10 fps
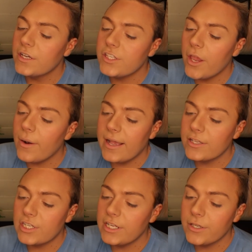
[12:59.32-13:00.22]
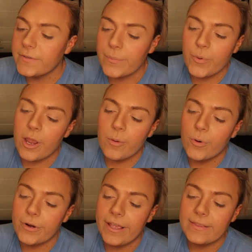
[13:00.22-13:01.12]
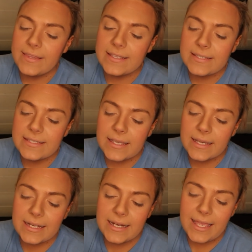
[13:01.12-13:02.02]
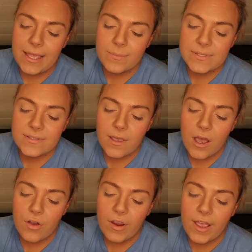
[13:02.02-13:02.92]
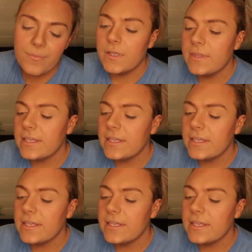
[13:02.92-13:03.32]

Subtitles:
I don't actually use a brow product. This is a clear mascara. So